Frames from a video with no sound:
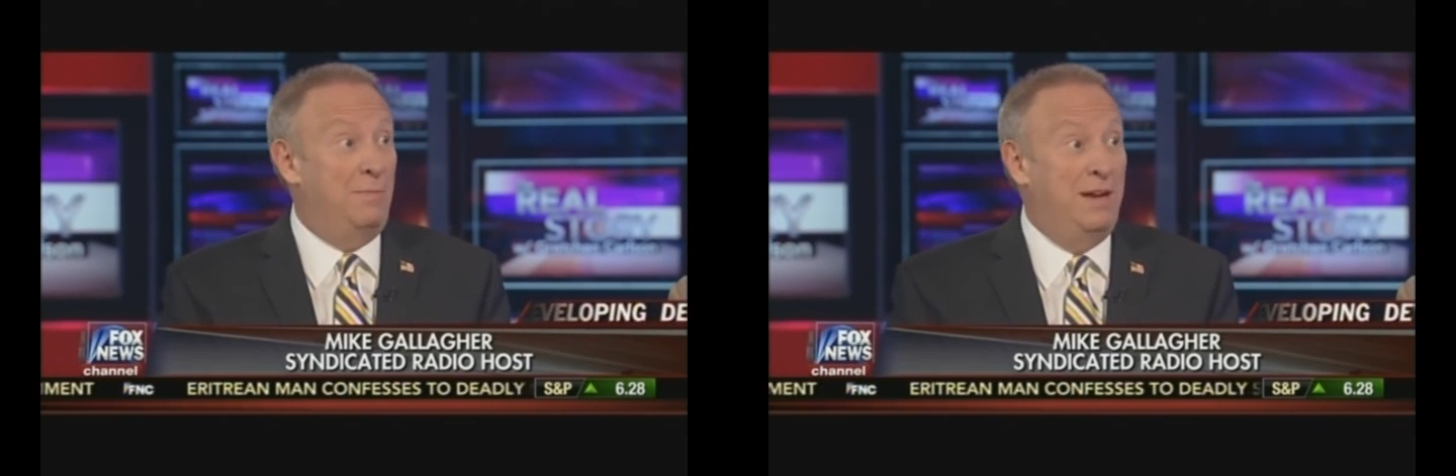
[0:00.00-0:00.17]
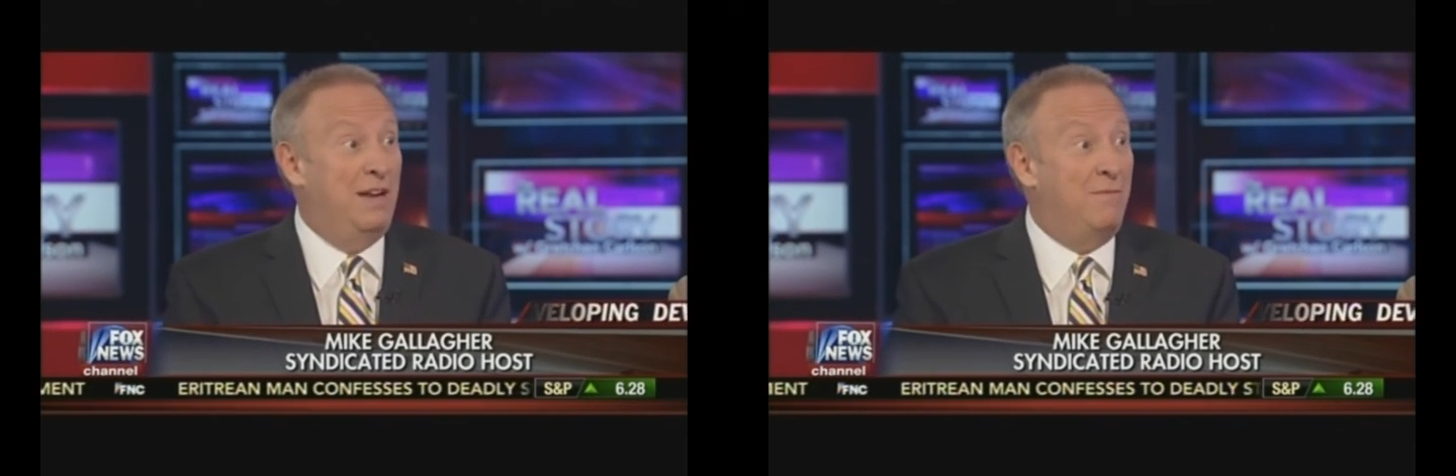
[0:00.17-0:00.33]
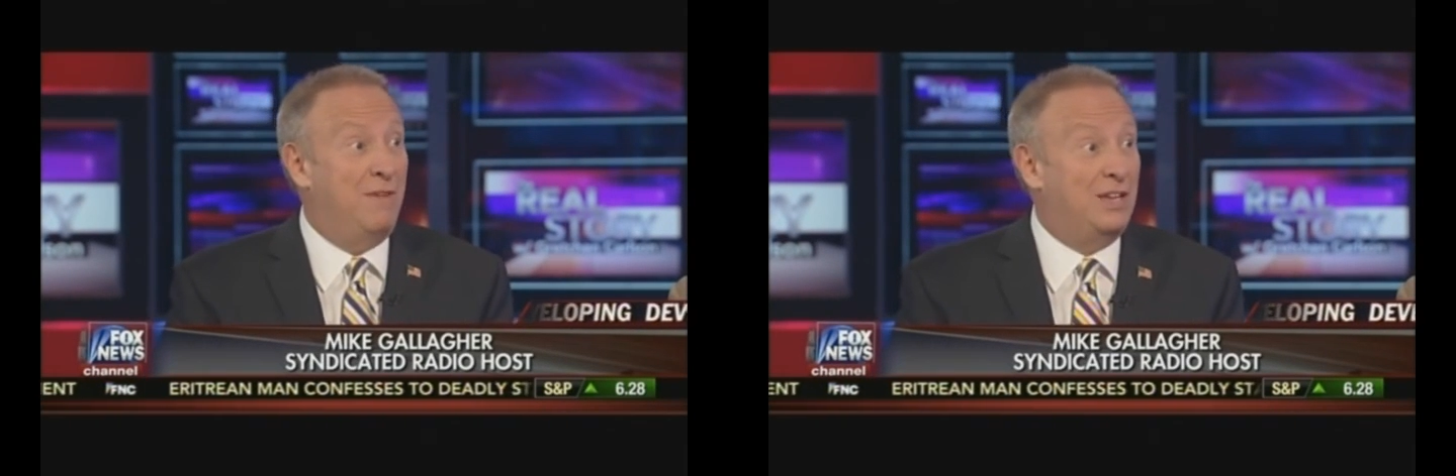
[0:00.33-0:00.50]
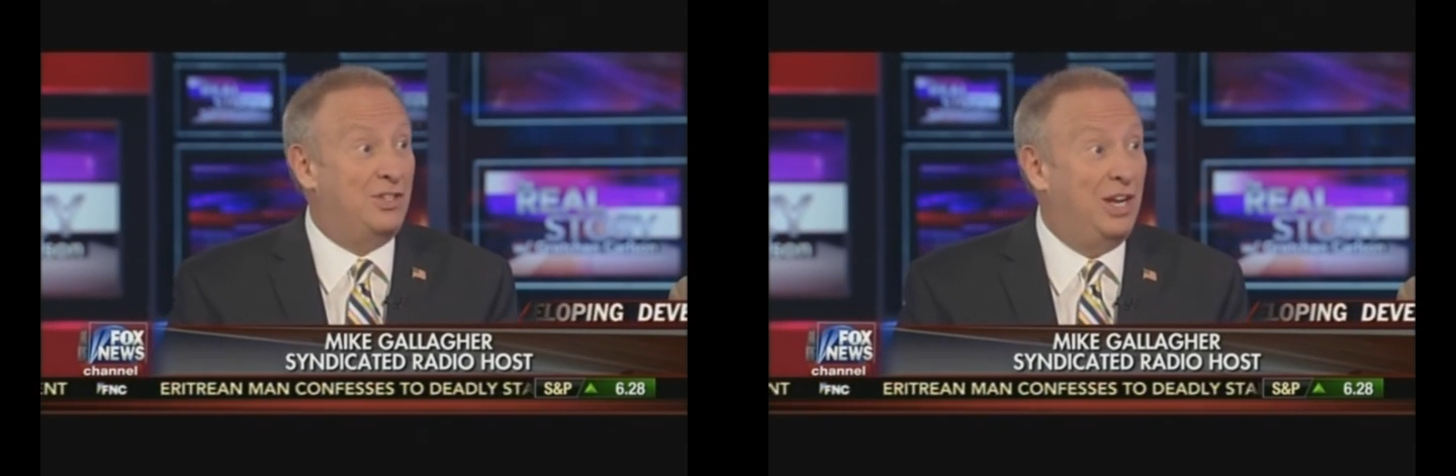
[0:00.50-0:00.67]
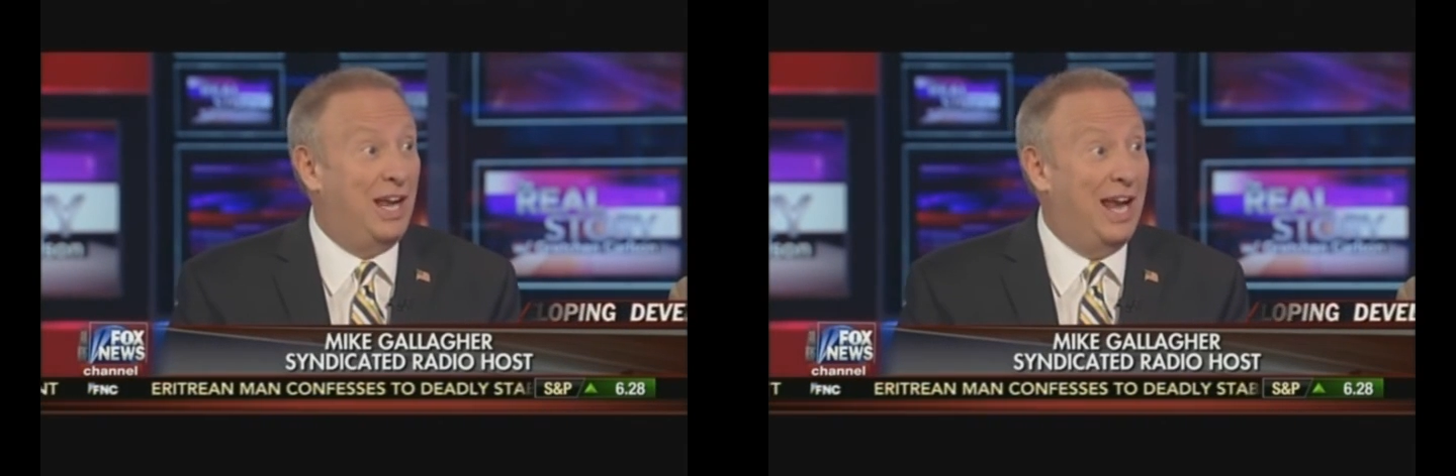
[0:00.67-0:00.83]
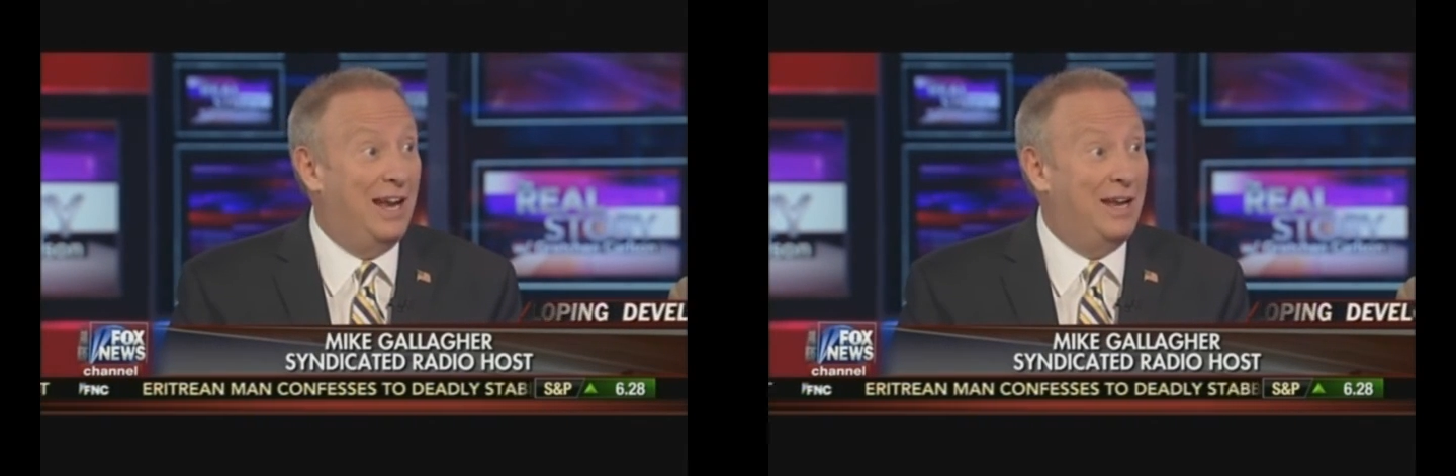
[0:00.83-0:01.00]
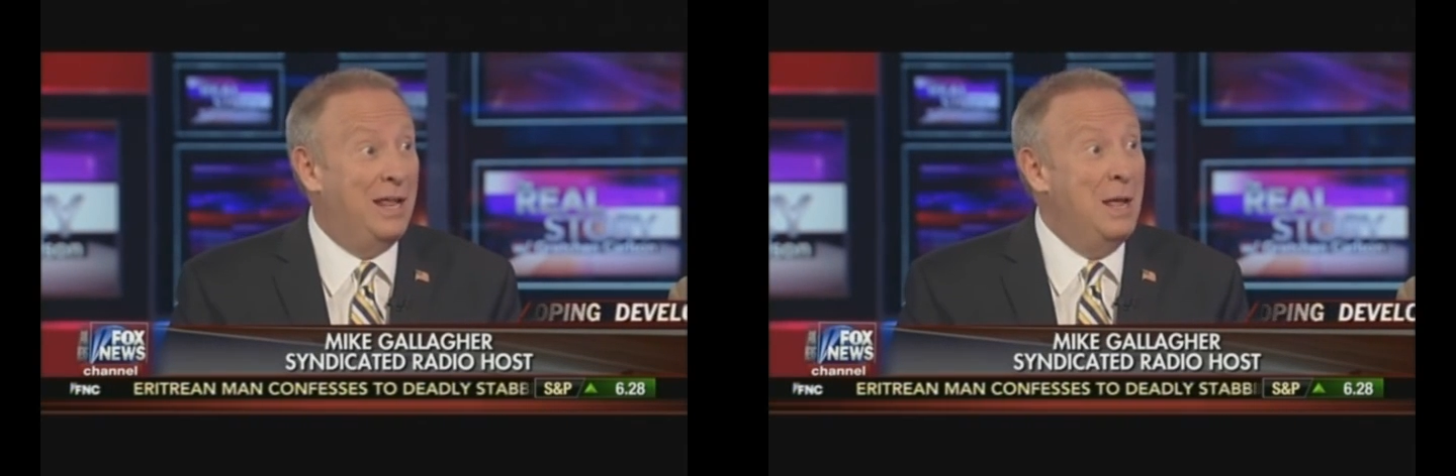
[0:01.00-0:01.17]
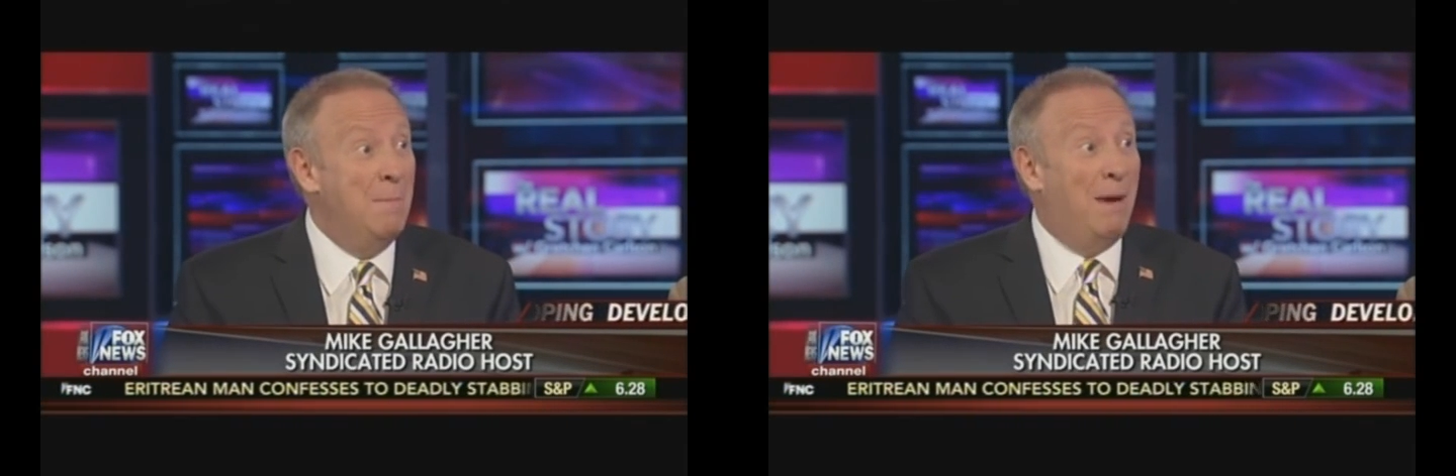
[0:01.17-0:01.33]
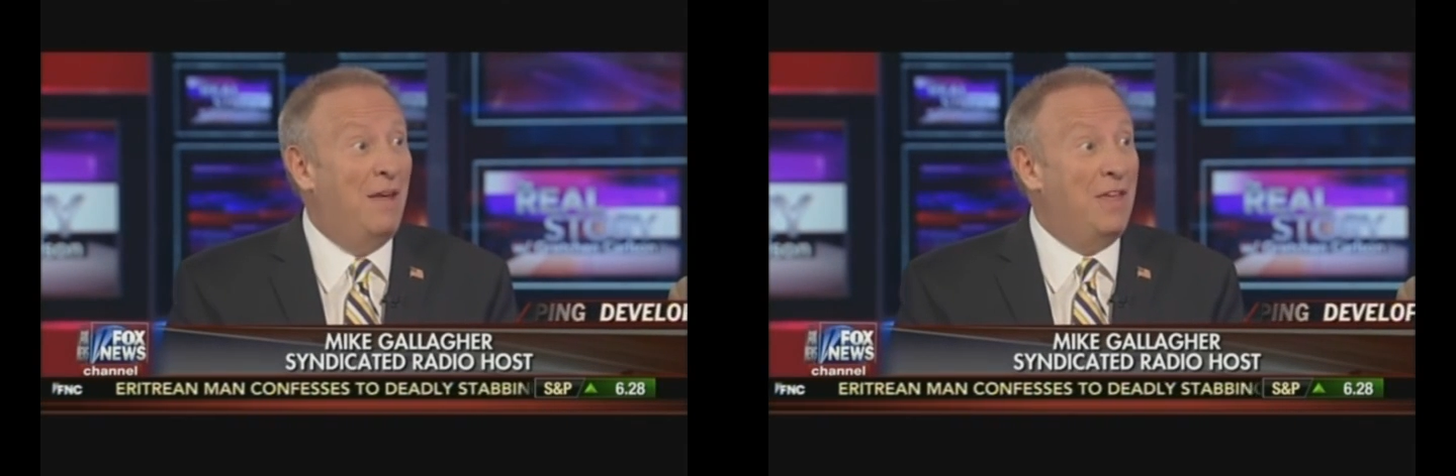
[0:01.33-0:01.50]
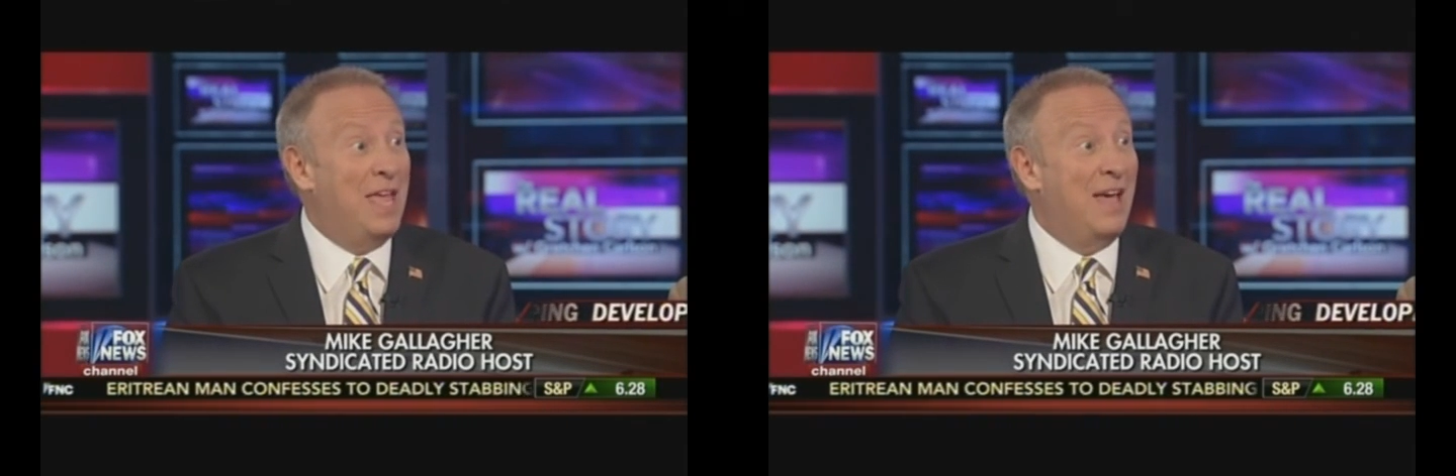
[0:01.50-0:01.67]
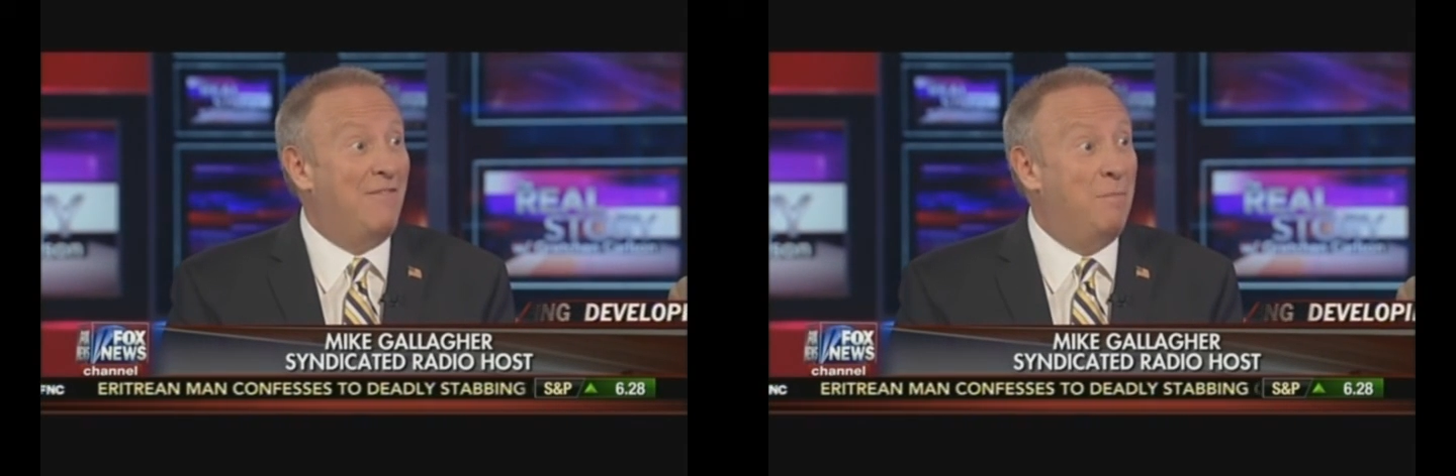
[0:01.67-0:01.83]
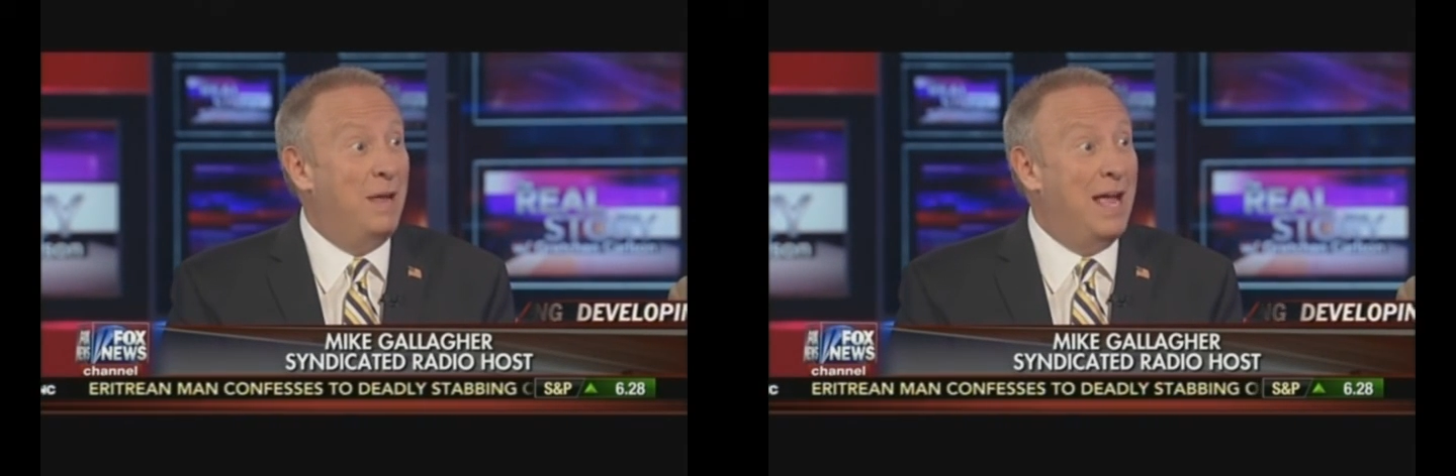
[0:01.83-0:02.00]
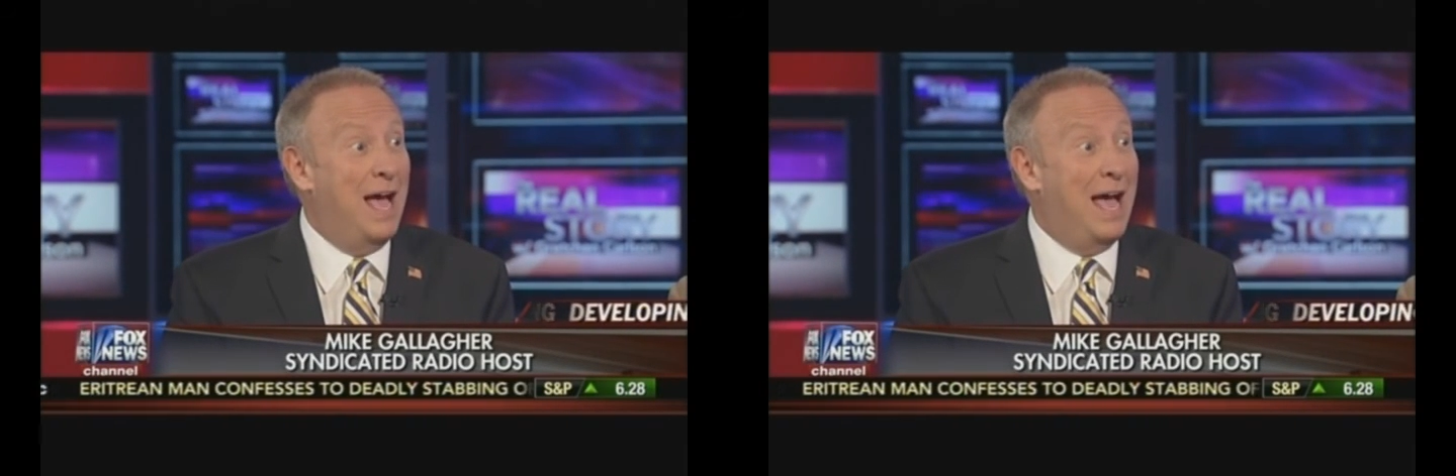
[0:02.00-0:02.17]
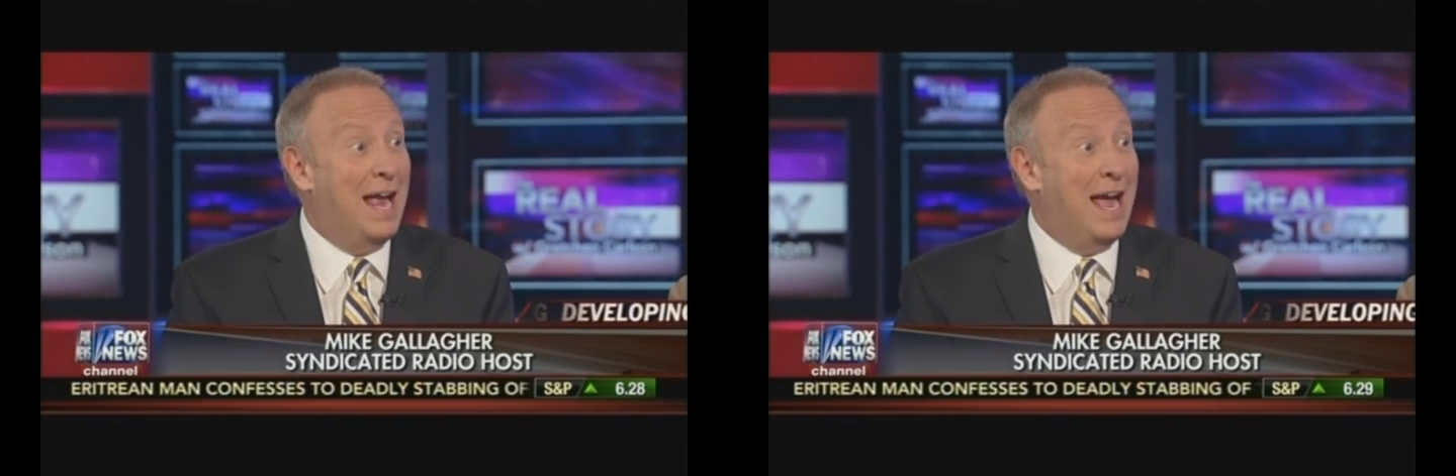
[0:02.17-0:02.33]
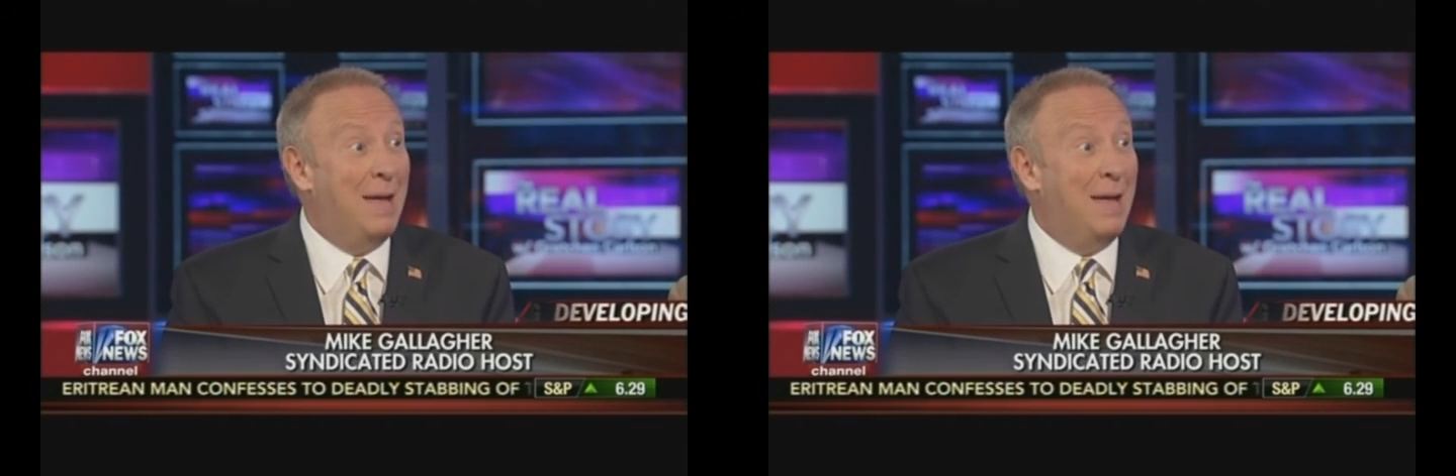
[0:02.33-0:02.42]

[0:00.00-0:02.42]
being investigated by the FBI.